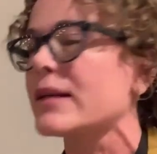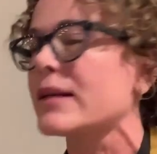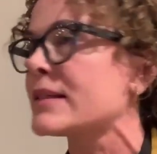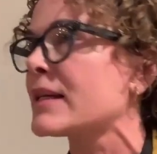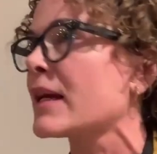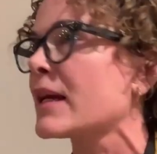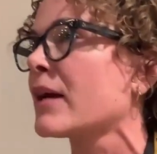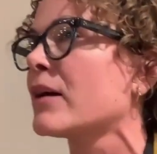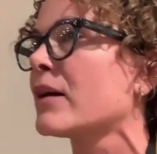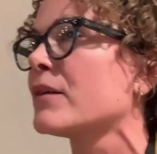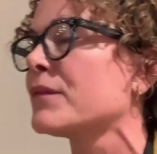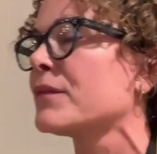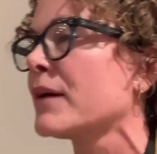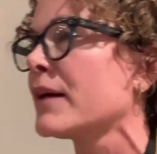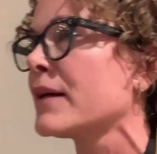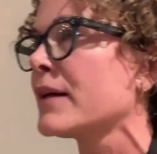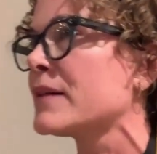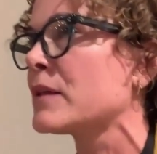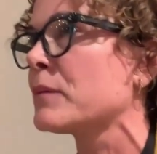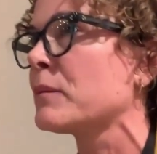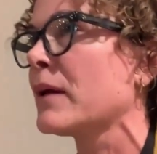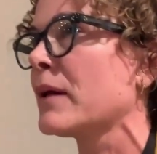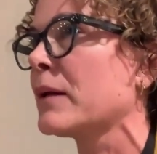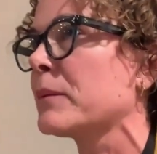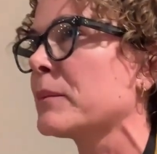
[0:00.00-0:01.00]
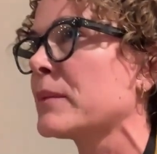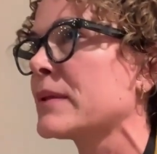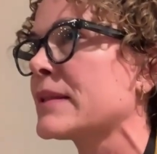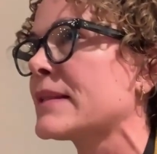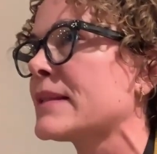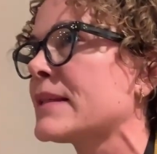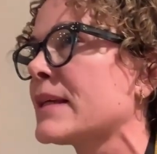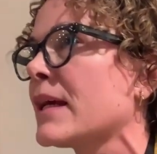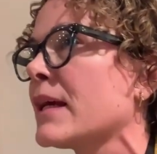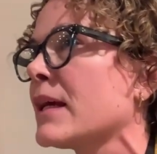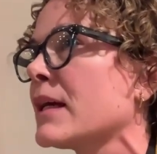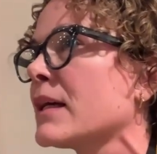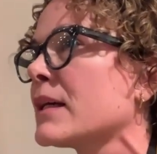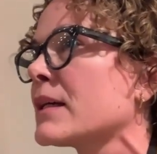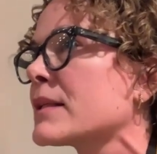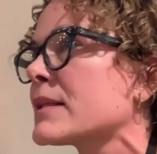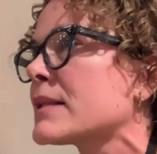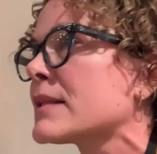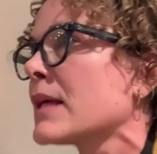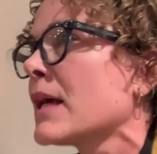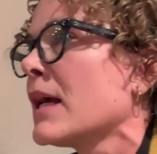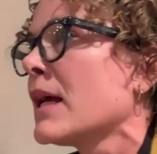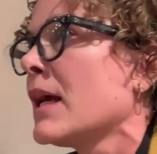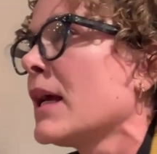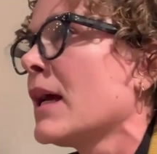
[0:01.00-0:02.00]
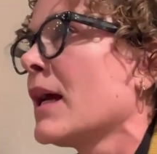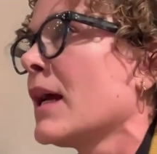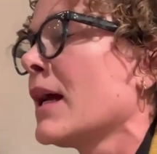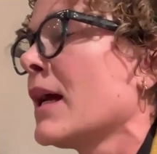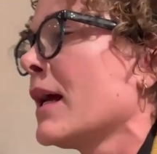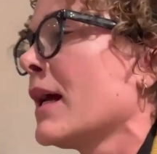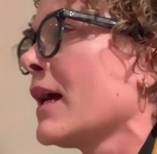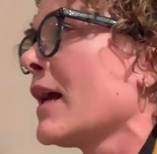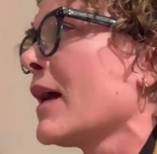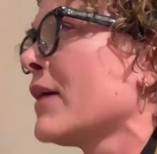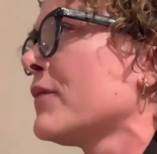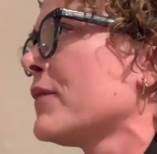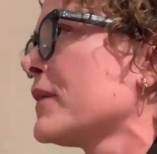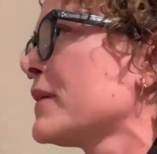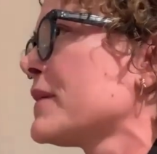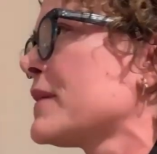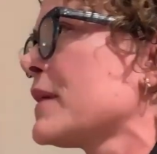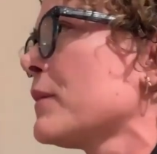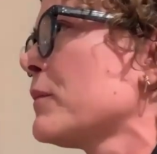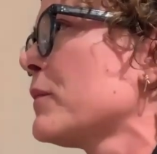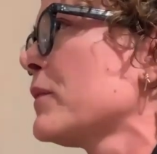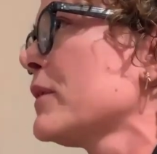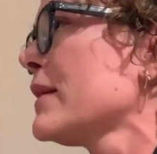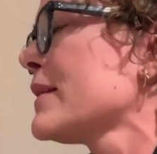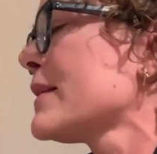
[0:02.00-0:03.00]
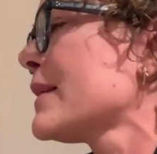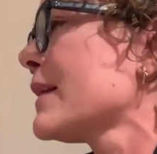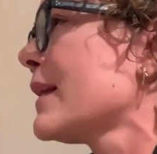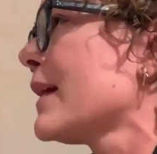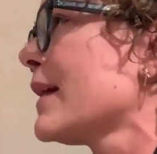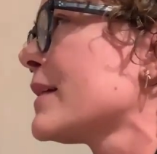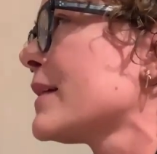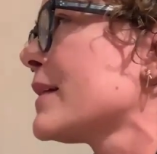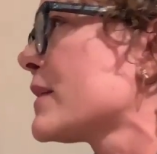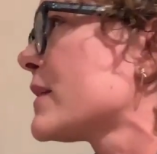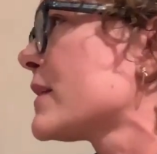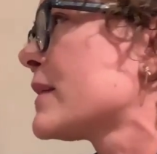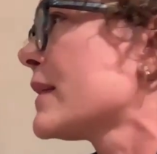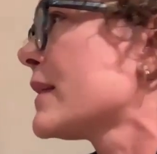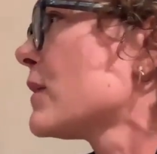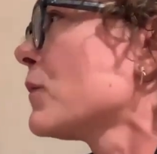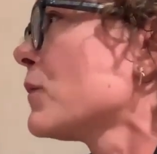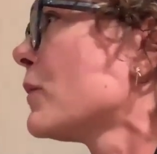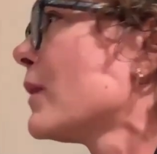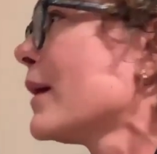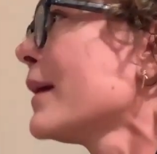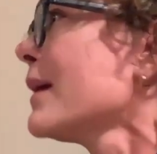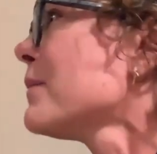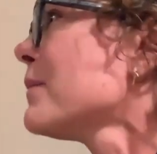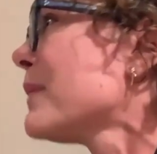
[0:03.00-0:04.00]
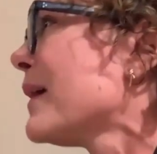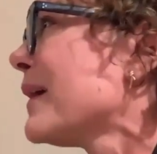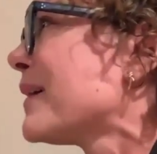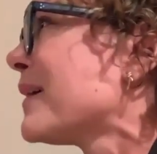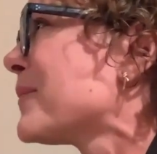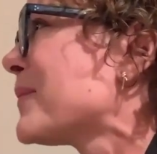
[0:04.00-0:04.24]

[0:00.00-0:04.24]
terrified to make mistakes. And for some reason, I just didn't want to make a